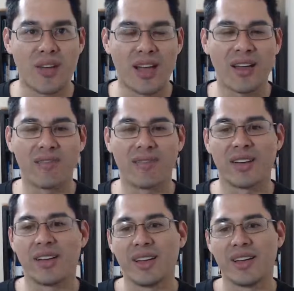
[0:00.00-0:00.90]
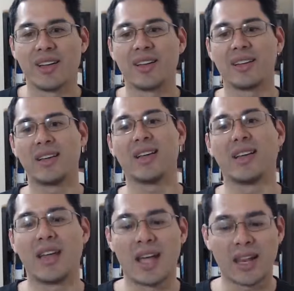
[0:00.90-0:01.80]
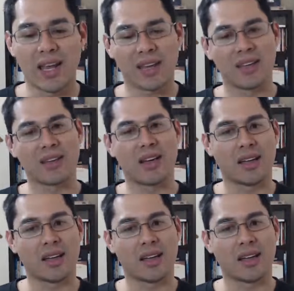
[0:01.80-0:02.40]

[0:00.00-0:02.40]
have. And I like